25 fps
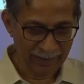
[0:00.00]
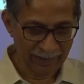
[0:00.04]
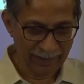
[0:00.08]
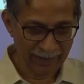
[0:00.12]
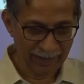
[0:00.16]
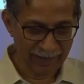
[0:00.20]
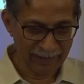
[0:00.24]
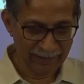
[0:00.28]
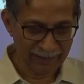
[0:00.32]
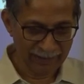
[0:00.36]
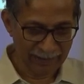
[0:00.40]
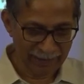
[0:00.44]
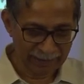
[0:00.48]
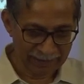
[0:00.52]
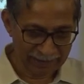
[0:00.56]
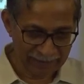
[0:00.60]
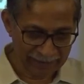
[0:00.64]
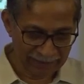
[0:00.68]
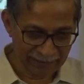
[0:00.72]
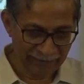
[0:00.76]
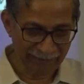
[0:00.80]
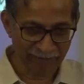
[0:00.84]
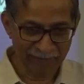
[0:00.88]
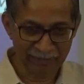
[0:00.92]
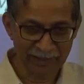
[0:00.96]
And that
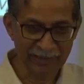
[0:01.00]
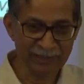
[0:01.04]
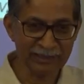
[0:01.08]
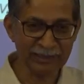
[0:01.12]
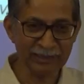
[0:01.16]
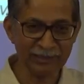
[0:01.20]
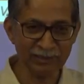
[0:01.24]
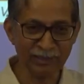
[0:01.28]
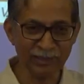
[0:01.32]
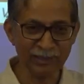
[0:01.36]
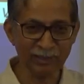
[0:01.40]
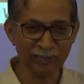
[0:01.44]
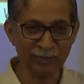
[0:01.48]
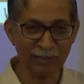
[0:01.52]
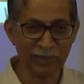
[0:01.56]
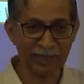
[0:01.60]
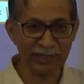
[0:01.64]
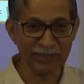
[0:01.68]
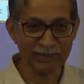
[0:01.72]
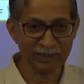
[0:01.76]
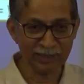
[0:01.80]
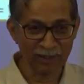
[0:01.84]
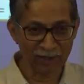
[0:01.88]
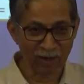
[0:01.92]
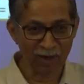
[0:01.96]
stiffness in the spring
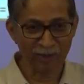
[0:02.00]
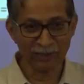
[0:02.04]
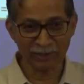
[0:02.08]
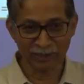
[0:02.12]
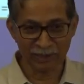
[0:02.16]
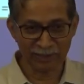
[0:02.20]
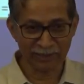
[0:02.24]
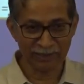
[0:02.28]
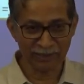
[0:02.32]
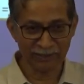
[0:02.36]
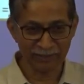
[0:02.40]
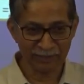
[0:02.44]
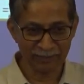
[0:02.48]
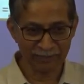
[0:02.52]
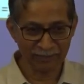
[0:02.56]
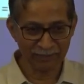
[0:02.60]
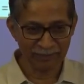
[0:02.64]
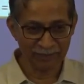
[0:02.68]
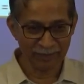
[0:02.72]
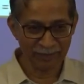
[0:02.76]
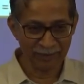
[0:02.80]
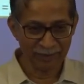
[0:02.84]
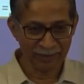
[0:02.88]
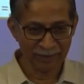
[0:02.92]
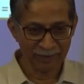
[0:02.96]
is a constant.
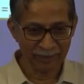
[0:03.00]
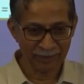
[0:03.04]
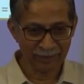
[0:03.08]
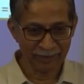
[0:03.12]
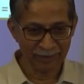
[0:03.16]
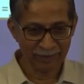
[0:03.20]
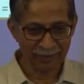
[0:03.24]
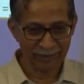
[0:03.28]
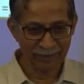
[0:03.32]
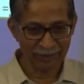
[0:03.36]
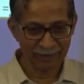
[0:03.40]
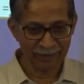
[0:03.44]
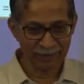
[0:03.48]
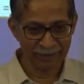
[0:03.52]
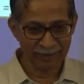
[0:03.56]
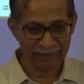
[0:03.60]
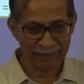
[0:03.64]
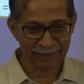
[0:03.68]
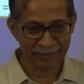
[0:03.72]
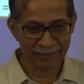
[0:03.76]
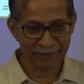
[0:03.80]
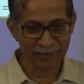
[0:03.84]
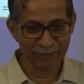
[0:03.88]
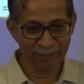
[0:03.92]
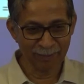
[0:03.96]

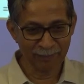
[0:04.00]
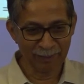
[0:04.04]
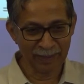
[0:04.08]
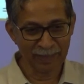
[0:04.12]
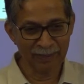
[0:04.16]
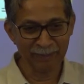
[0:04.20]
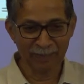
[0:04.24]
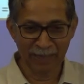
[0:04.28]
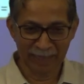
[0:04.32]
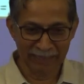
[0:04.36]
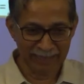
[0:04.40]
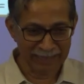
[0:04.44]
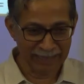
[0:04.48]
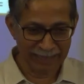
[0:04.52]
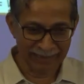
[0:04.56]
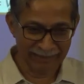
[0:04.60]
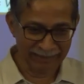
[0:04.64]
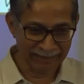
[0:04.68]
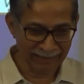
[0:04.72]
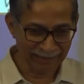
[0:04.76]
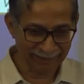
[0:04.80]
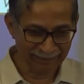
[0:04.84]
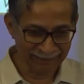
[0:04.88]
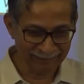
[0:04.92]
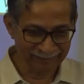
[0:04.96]
It is P by
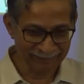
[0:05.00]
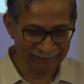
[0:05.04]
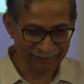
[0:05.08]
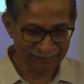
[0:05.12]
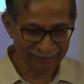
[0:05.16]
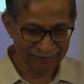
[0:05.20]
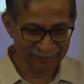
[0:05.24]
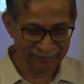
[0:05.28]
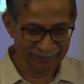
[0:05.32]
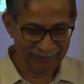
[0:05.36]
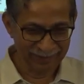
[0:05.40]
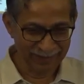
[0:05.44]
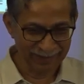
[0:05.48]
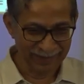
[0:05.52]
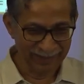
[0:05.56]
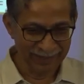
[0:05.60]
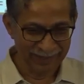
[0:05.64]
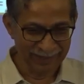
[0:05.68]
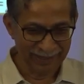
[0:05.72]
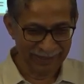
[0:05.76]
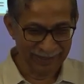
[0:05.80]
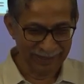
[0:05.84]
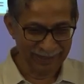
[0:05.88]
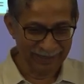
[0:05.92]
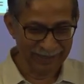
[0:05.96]
delta.
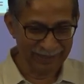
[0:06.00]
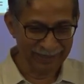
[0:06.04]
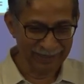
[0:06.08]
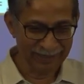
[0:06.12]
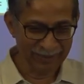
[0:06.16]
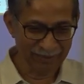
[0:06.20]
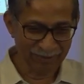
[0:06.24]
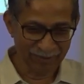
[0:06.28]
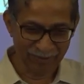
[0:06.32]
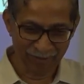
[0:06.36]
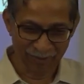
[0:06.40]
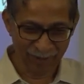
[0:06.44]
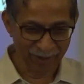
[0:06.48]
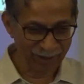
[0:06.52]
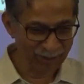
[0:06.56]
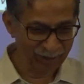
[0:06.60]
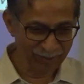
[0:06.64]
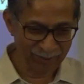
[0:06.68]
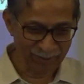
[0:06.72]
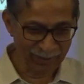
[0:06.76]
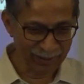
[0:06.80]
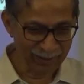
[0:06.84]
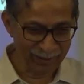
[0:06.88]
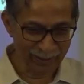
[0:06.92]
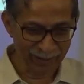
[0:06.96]
It is a force
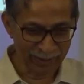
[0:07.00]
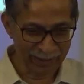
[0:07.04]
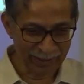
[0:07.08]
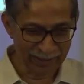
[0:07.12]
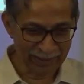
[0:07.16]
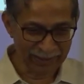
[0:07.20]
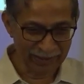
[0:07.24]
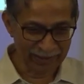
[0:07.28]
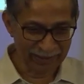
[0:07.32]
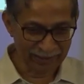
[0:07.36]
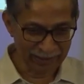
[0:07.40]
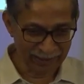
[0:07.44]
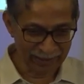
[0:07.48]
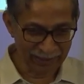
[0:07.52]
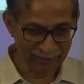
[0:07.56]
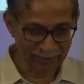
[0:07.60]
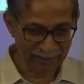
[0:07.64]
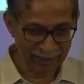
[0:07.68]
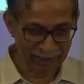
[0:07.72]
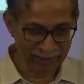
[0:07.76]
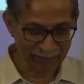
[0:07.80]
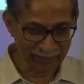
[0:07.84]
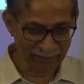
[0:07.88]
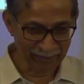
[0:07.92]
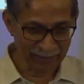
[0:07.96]
per unit
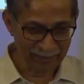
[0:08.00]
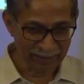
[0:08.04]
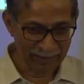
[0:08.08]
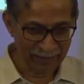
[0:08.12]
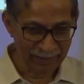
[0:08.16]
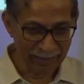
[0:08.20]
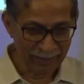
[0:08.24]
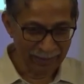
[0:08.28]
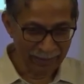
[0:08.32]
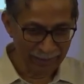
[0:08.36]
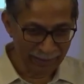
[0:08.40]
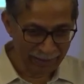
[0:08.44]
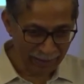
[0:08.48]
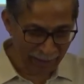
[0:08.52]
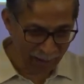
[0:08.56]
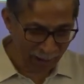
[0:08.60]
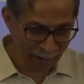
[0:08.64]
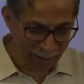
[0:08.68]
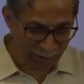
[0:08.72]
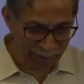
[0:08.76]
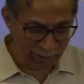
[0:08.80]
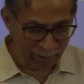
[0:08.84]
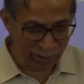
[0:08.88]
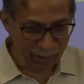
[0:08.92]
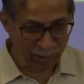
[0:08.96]
displacement. Now
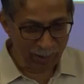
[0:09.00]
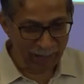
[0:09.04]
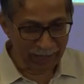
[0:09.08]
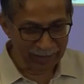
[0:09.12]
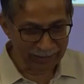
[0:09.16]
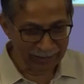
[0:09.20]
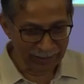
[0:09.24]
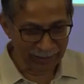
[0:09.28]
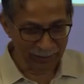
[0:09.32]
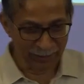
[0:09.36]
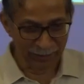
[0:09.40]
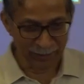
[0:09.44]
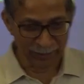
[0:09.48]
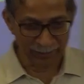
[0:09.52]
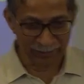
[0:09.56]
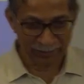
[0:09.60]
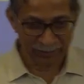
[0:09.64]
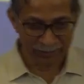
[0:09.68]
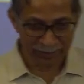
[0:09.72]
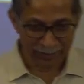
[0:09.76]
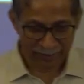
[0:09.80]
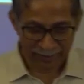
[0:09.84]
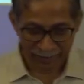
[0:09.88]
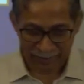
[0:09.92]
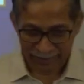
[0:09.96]
I'm going to ask you,
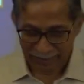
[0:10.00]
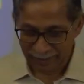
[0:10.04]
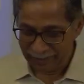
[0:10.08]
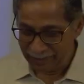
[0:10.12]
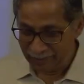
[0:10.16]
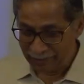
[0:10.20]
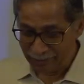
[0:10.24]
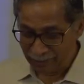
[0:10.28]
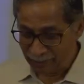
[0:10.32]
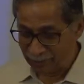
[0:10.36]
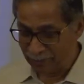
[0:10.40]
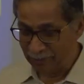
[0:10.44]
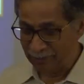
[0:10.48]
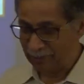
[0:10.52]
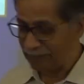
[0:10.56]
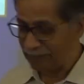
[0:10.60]
so